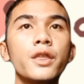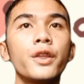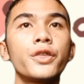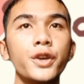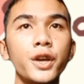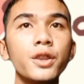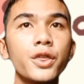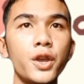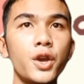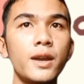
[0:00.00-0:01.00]
The
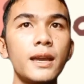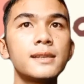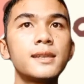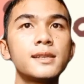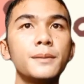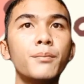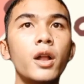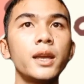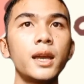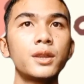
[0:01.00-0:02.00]
third theory is the
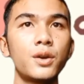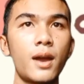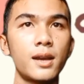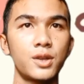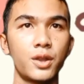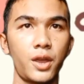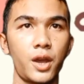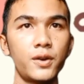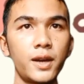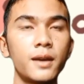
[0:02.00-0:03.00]
symbolic interaction
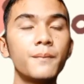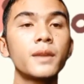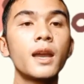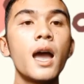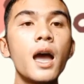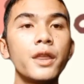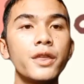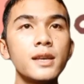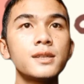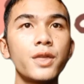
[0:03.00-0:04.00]
theory.
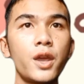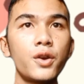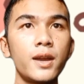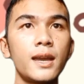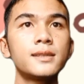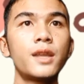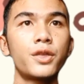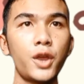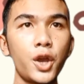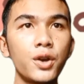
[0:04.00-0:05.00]
This theory is
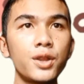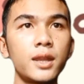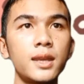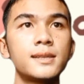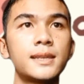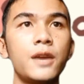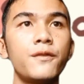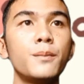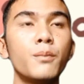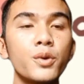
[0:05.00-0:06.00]
the theory that is
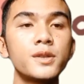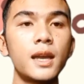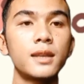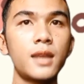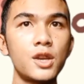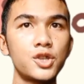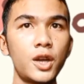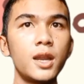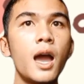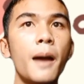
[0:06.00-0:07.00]
given most
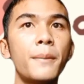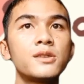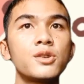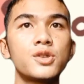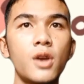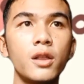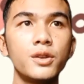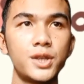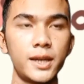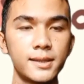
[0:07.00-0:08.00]
attention by
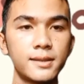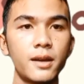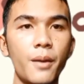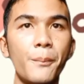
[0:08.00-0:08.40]
sociologists.